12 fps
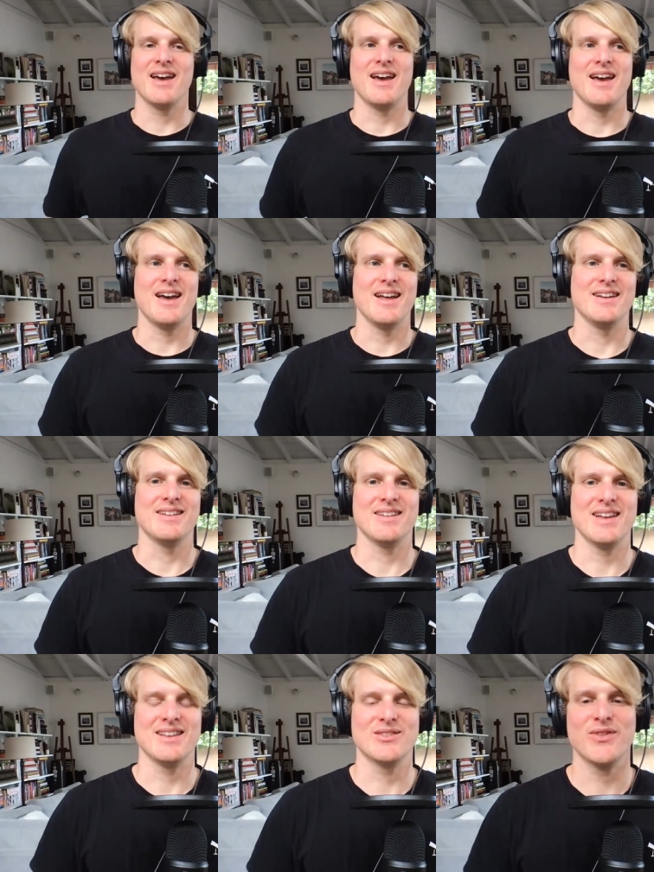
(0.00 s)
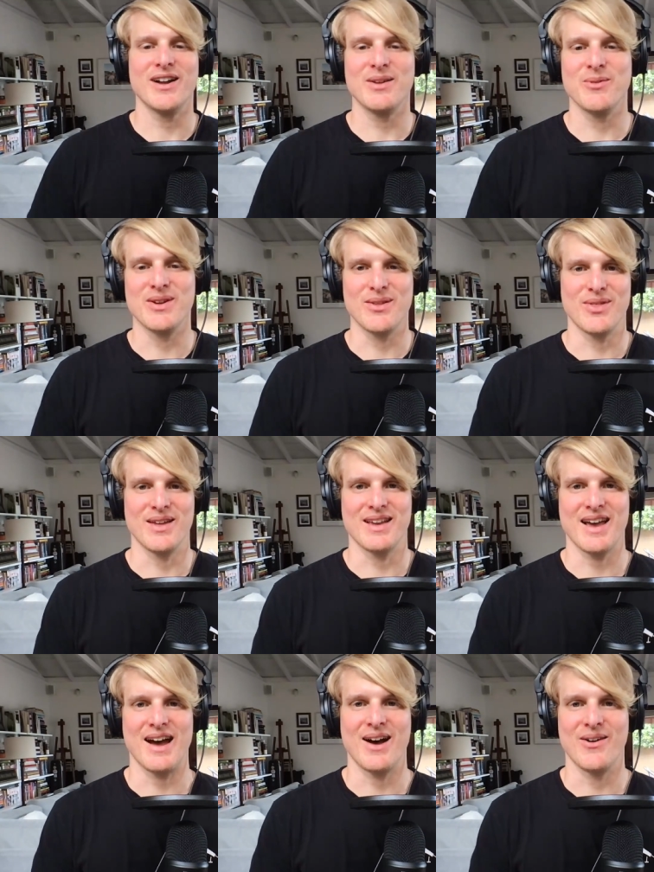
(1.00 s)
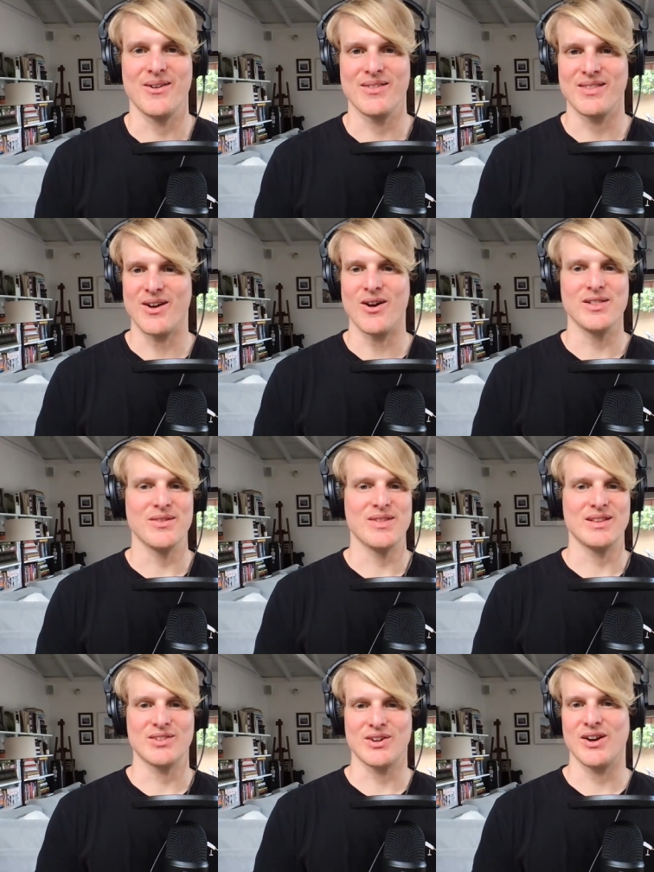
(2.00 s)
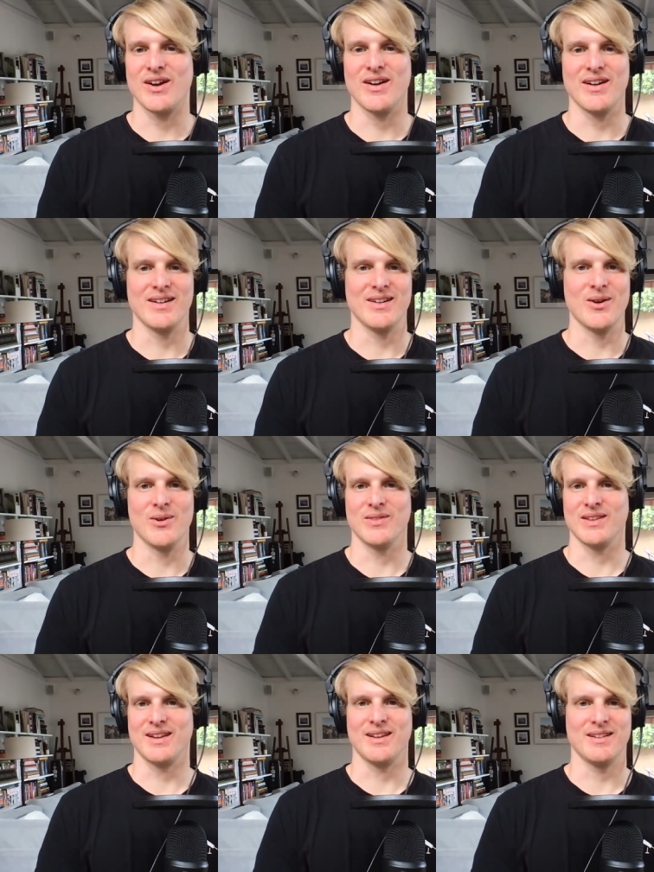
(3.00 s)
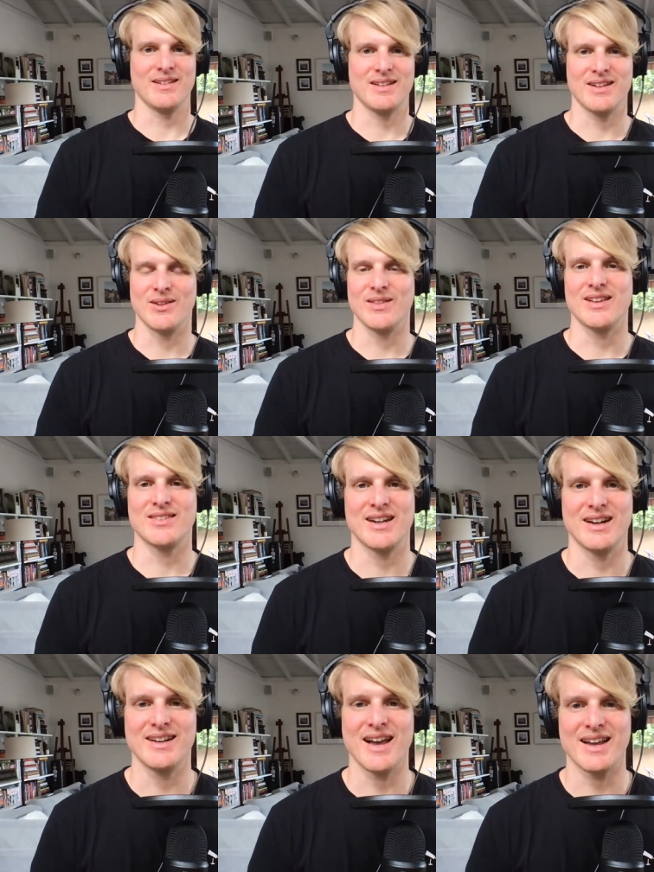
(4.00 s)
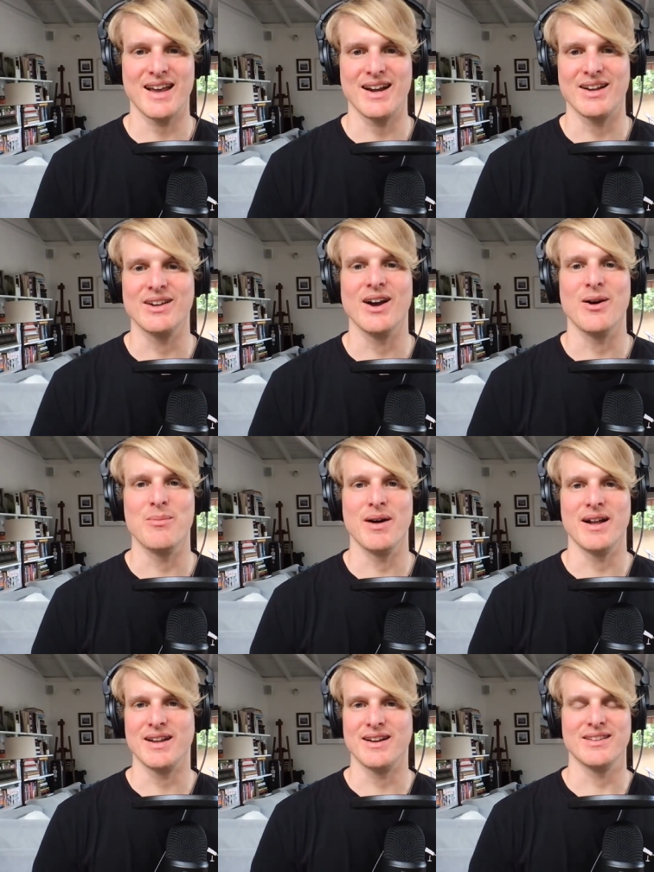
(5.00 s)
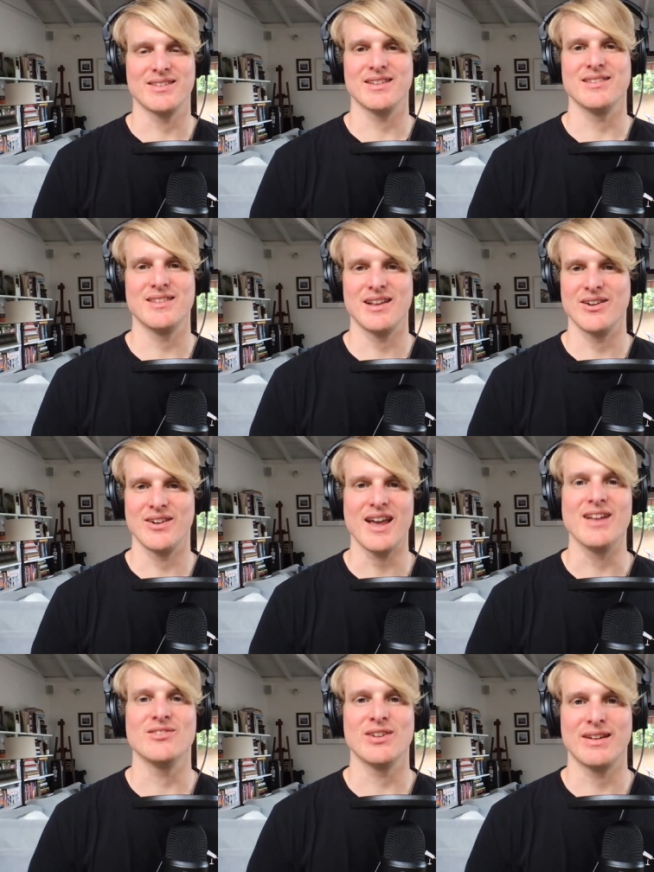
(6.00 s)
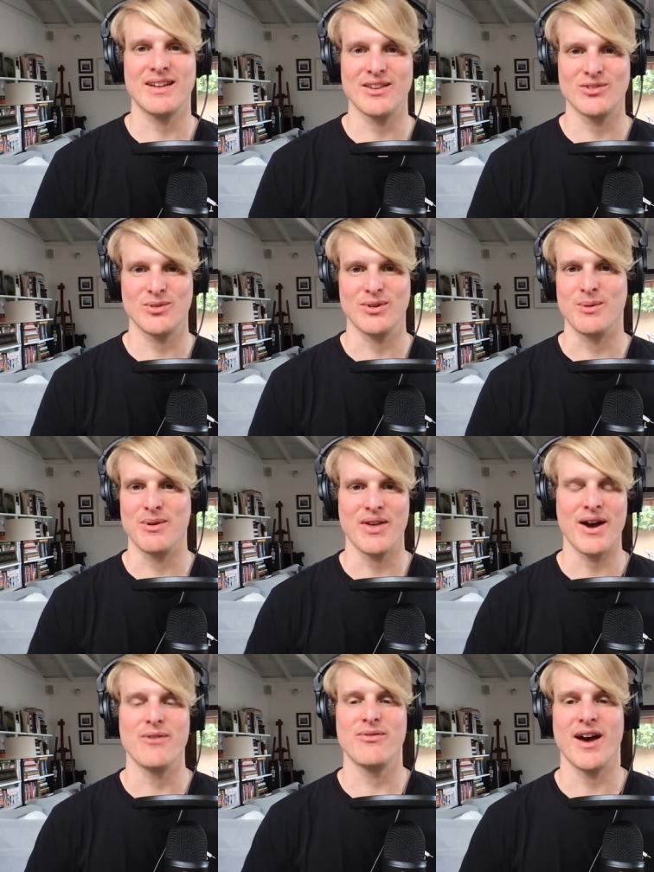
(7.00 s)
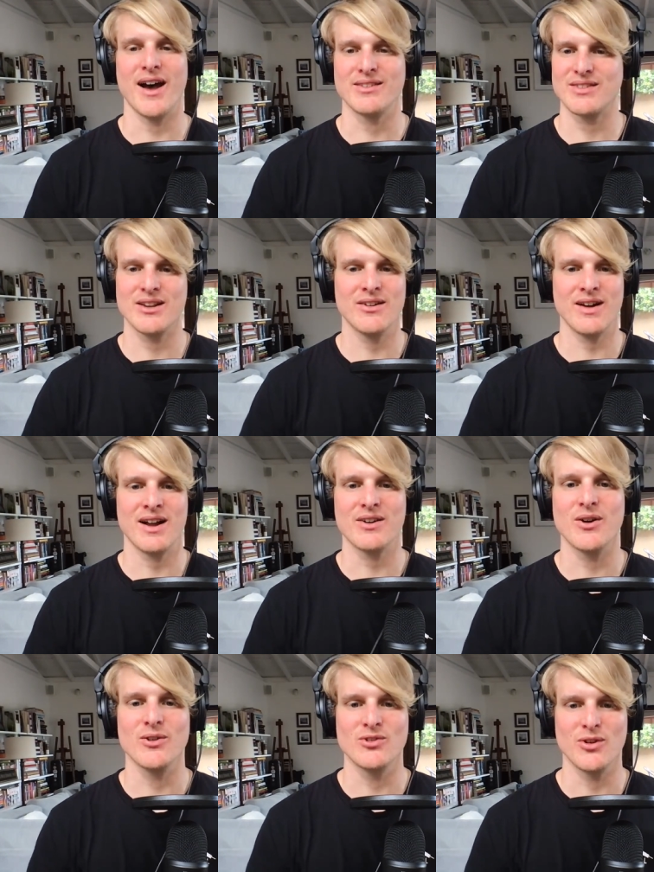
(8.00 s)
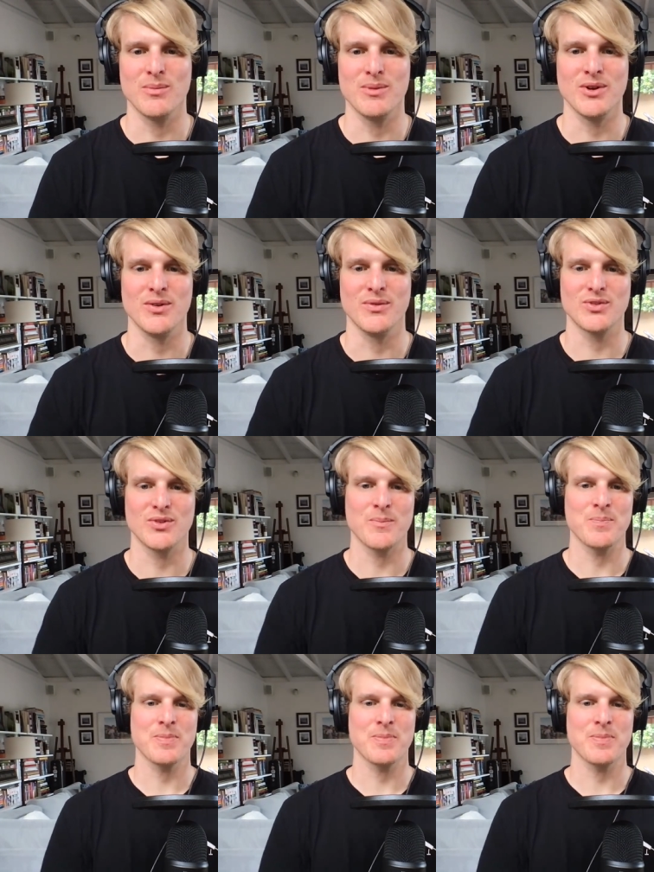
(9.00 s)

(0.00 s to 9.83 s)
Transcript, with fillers: and it's funny when you think how all of this occurred only you know, less than a decade ago but it is considered ancient history with how fast internet culture moves